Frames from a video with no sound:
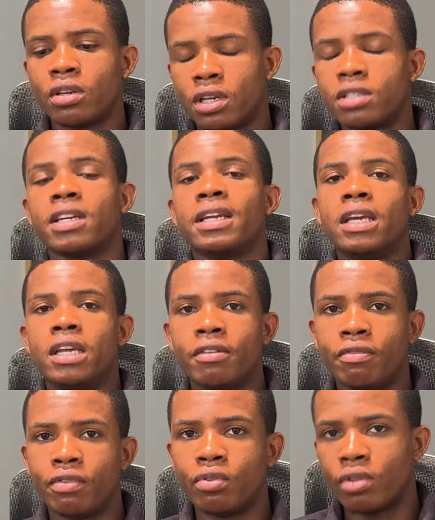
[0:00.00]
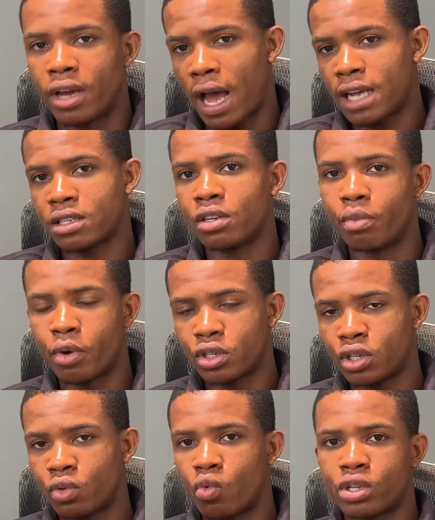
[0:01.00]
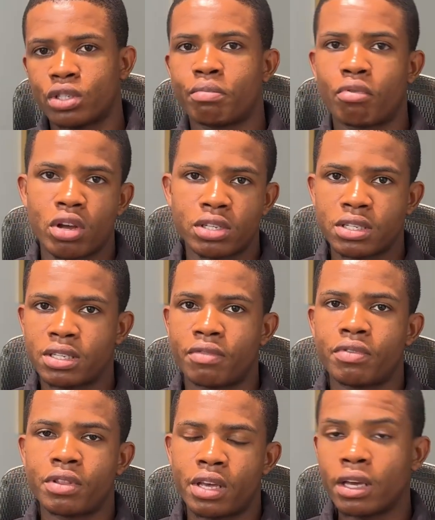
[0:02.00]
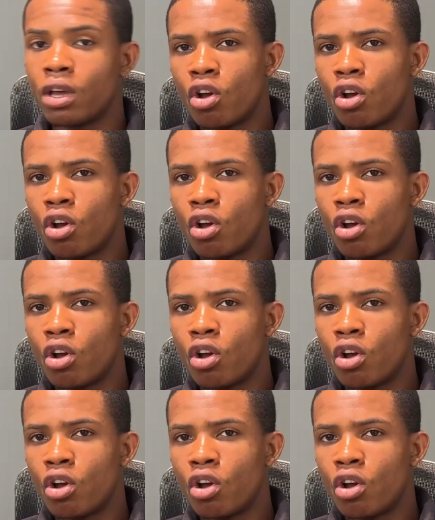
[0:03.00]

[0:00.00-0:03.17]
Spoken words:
it's an interview, they're asking the person what is the process, everything.